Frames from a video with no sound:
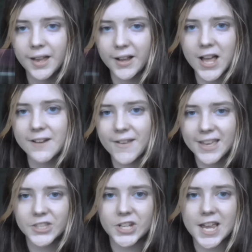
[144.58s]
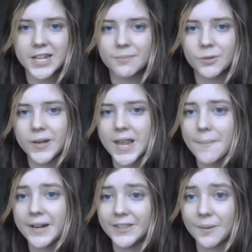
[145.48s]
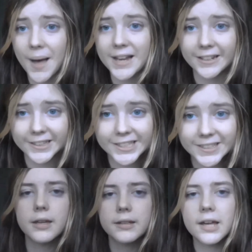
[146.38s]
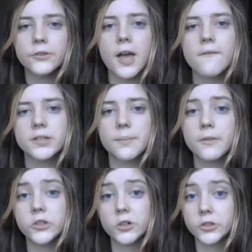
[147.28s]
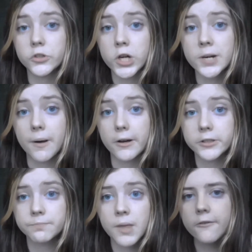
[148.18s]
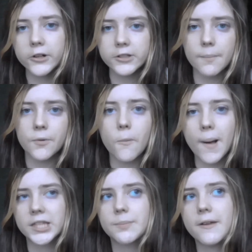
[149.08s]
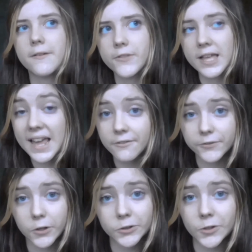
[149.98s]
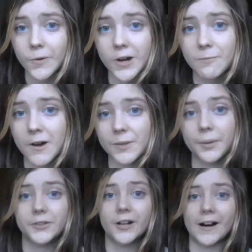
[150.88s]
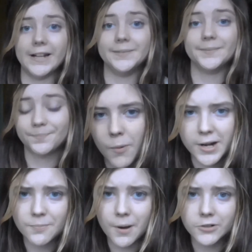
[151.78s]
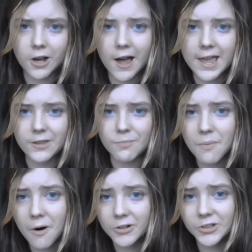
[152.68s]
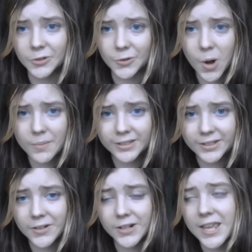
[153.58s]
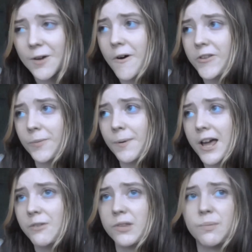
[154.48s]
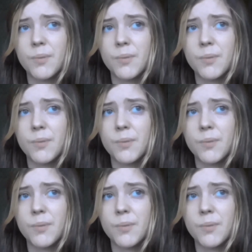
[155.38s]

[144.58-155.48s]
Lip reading: a kind of exchange between him and his companions. Now to cover some of the Doctor's trademarks. For example, Matt Smith, the 11th Doctor, always wears a bow tie. When his bow tie is mocked or commented on, he always replies with,